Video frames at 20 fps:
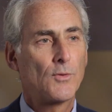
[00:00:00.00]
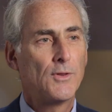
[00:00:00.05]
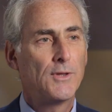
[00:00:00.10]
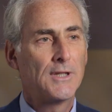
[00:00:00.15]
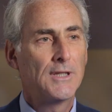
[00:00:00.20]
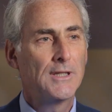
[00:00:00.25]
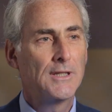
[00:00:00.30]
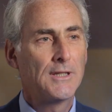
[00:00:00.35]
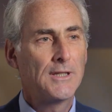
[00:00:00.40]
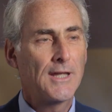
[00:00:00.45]

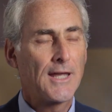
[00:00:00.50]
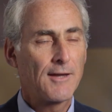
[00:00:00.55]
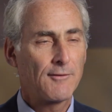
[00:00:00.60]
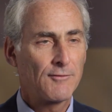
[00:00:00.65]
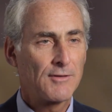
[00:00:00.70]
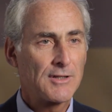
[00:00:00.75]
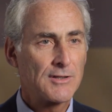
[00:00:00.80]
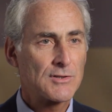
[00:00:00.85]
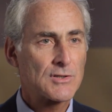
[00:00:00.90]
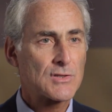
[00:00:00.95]
The
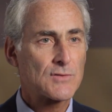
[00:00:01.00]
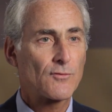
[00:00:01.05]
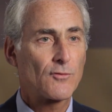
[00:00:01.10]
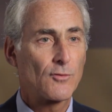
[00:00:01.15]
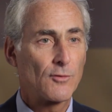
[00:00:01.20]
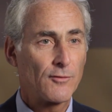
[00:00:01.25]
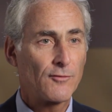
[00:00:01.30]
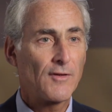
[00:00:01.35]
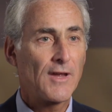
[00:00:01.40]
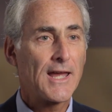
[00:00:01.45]
evidence
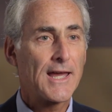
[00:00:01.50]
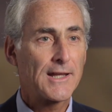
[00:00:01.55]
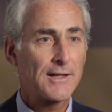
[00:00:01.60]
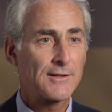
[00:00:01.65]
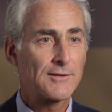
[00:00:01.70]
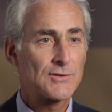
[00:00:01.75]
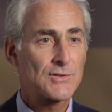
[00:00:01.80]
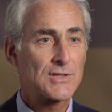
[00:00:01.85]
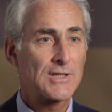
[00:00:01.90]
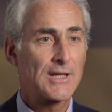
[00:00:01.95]
for fat
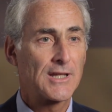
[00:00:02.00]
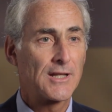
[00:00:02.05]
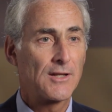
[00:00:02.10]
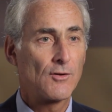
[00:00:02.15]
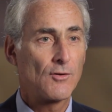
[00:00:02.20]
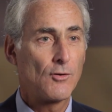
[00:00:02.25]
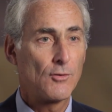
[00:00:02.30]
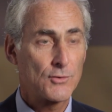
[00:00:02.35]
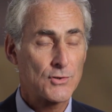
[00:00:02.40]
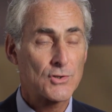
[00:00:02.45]
is that
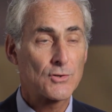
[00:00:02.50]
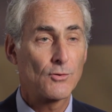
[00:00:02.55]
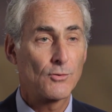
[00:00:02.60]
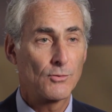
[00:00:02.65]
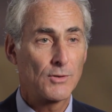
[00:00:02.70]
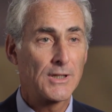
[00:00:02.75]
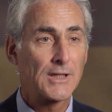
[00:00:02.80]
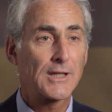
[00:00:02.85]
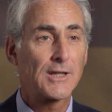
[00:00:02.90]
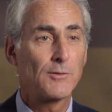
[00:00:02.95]

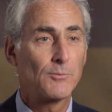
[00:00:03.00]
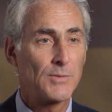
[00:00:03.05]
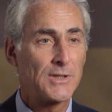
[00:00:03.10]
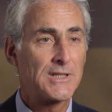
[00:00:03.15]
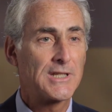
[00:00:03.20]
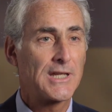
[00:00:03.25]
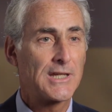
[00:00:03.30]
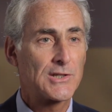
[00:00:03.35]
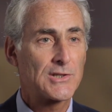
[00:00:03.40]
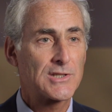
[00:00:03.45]
also it can be
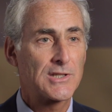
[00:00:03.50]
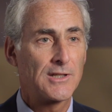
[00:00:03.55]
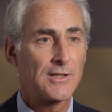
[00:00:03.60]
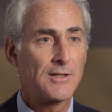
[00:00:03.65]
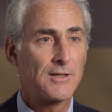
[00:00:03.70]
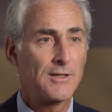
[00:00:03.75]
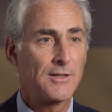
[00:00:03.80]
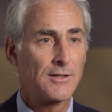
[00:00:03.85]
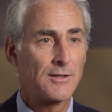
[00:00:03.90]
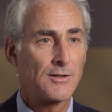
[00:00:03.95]

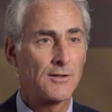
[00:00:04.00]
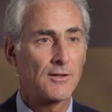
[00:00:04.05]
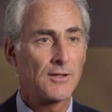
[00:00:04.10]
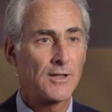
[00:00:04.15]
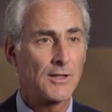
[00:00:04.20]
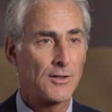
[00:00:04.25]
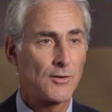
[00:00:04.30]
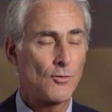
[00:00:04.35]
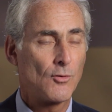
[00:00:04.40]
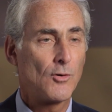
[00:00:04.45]
tasted in,
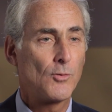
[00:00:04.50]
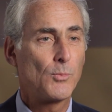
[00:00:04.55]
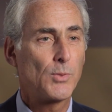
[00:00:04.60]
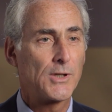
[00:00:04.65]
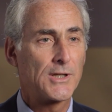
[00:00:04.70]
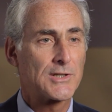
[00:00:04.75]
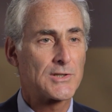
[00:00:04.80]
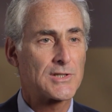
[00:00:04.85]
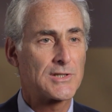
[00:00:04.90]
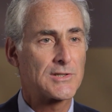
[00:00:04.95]
in all
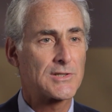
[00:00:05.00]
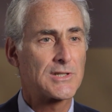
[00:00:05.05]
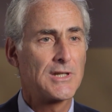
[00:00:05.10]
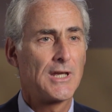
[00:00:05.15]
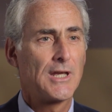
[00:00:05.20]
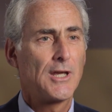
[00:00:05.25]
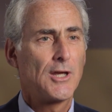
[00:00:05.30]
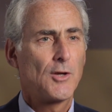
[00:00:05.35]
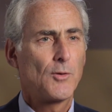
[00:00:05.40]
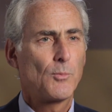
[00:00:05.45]
places,
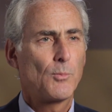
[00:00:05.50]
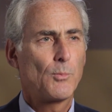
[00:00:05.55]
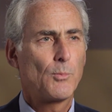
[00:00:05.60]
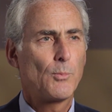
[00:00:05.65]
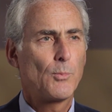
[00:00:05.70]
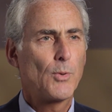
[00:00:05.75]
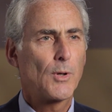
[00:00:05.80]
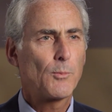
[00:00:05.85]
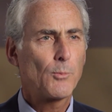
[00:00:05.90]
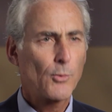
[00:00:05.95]

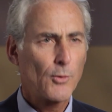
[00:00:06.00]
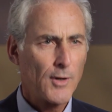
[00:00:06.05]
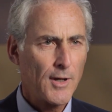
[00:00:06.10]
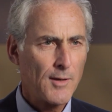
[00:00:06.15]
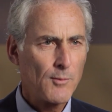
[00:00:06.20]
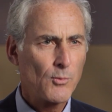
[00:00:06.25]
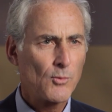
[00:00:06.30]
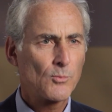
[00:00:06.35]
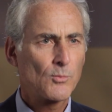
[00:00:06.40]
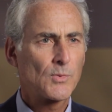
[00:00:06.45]
but
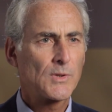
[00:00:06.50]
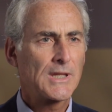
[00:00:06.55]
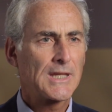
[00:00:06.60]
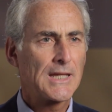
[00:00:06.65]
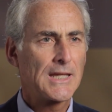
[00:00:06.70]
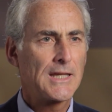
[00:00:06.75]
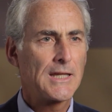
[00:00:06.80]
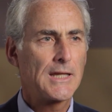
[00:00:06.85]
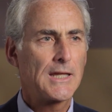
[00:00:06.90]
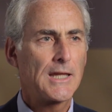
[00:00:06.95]

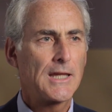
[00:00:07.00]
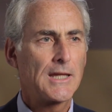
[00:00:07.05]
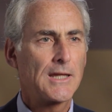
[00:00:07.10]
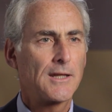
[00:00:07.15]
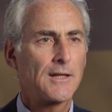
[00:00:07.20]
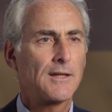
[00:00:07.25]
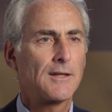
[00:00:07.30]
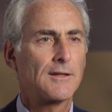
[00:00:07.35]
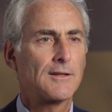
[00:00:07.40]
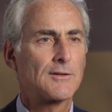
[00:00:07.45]
probably
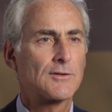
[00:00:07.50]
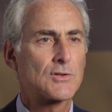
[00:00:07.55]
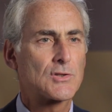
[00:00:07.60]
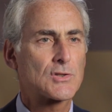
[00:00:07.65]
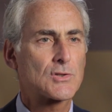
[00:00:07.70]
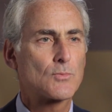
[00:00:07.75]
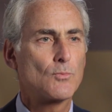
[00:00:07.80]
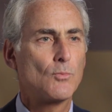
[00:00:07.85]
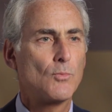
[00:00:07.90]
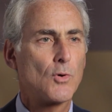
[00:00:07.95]
it
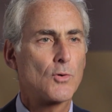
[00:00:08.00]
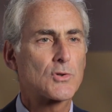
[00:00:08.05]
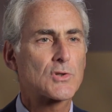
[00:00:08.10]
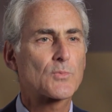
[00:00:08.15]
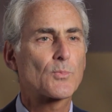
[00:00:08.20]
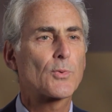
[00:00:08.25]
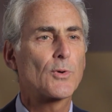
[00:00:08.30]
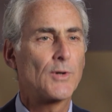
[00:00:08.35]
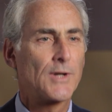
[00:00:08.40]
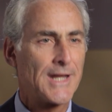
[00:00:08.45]
is
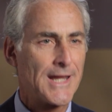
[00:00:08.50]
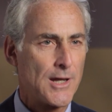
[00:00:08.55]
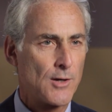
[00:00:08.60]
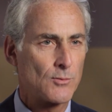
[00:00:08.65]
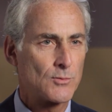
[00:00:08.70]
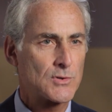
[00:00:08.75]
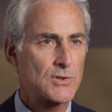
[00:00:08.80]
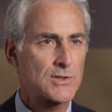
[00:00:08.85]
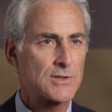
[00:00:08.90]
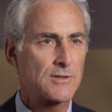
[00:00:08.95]
most
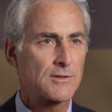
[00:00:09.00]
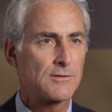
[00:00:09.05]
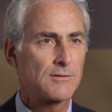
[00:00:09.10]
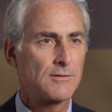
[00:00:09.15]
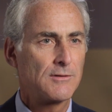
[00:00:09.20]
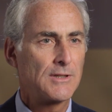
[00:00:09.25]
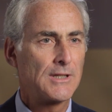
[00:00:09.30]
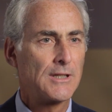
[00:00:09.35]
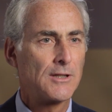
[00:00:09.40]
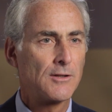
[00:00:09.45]
pronounced
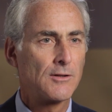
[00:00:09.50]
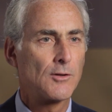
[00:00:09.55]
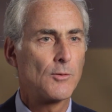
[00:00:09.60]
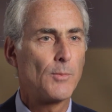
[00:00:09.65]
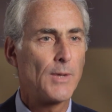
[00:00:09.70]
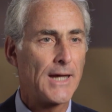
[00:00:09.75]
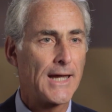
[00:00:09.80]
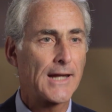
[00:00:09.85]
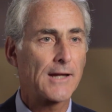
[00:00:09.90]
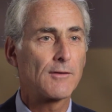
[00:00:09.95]
in the
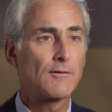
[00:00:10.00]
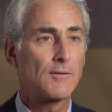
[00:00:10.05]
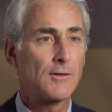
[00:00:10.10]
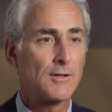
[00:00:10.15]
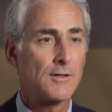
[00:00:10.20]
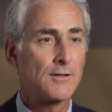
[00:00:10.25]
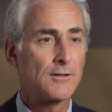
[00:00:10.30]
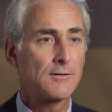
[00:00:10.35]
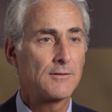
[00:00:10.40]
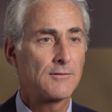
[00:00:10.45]
back of
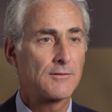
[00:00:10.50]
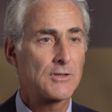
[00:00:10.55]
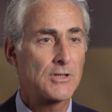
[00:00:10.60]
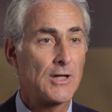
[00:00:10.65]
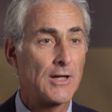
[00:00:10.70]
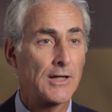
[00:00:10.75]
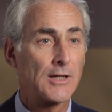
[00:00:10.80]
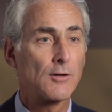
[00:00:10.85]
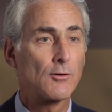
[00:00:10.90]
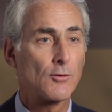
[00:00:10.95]
the
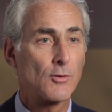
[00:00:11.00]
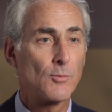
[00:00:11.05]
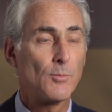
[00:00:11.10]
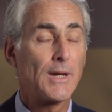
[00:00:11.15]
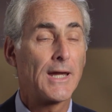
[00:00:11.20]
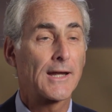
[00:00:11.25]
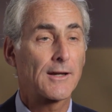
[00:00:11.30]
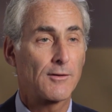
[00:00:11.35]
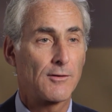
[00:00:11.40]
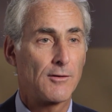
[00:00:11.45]
tongue or the
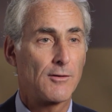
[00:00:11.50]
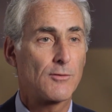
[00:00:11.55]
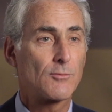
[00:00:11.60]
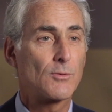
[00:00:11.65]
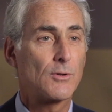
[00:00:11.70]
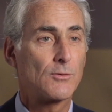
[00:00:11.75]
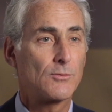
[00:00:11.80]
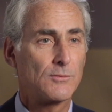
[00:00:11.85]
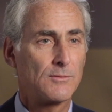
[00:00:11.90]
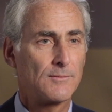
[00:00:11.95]
back of the
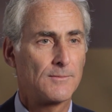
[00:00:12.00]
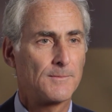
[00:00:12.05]
throat.